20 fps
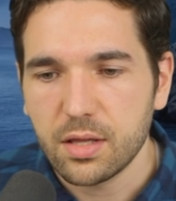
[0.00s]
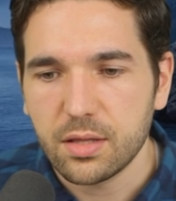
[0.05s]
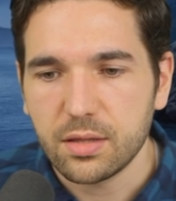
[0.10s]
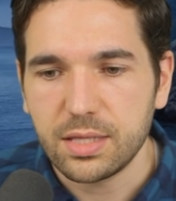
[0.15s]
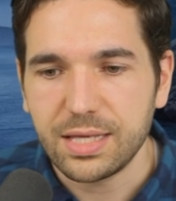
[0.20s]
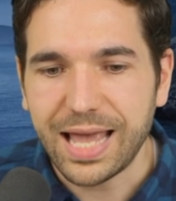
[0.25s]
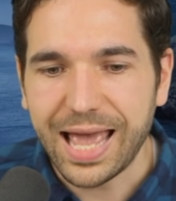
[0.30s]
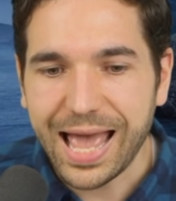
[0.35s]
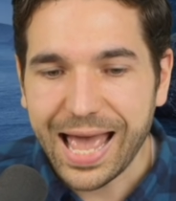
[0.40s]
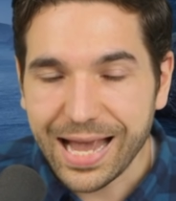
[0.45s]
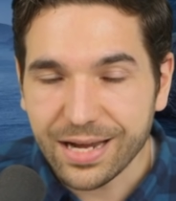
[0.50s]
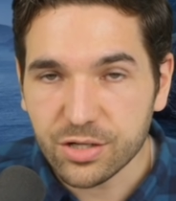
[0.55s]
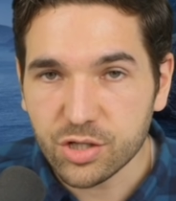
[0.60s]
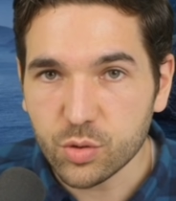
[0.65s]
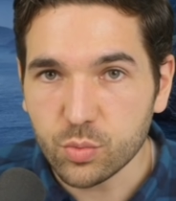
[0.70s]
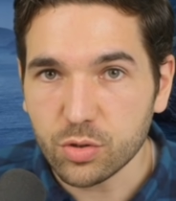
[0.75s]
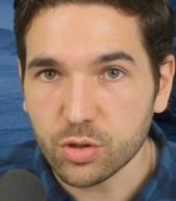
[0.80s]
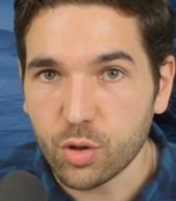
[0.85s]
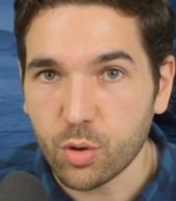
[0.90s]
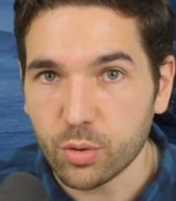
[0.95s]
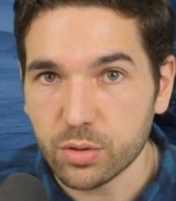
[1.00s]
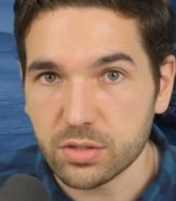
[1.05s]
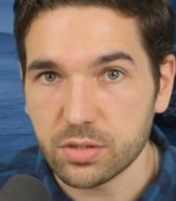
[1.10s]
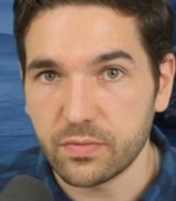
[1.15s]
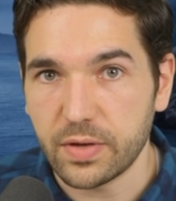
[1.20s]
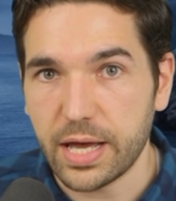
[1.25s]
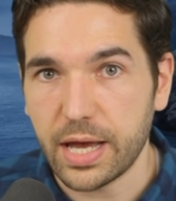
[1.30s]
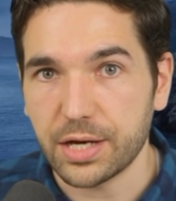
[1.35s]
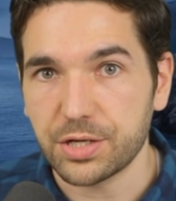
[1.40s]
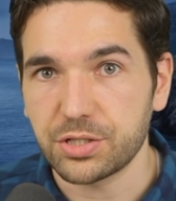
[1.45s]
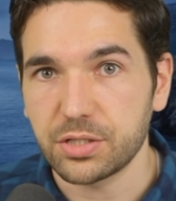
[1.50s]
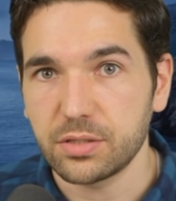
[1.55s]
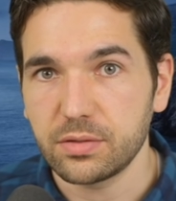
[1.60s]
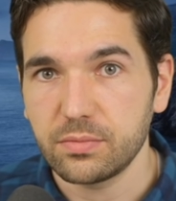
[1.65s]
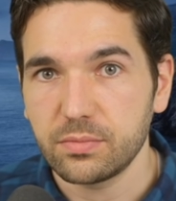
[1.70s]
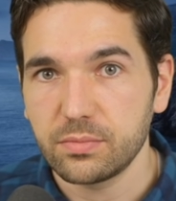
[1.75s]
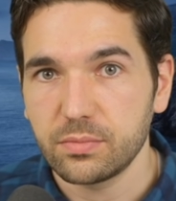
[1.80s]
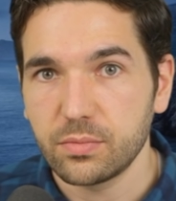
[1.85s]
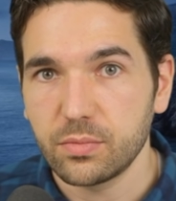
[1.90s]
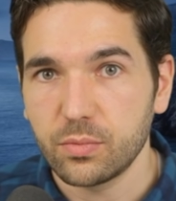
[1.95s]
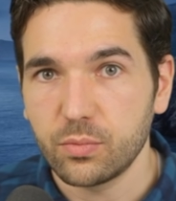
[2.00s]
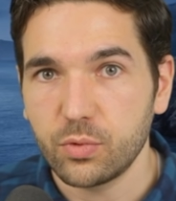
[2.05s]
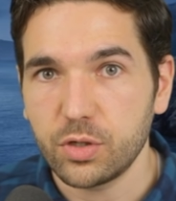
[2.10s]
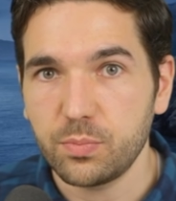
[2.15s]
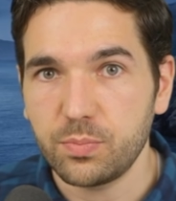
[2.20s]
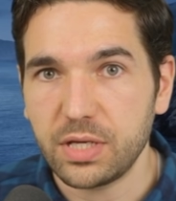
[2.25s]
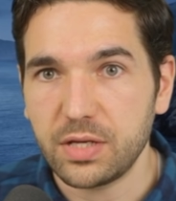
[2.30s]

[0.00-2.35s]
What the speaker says: The actual course of action would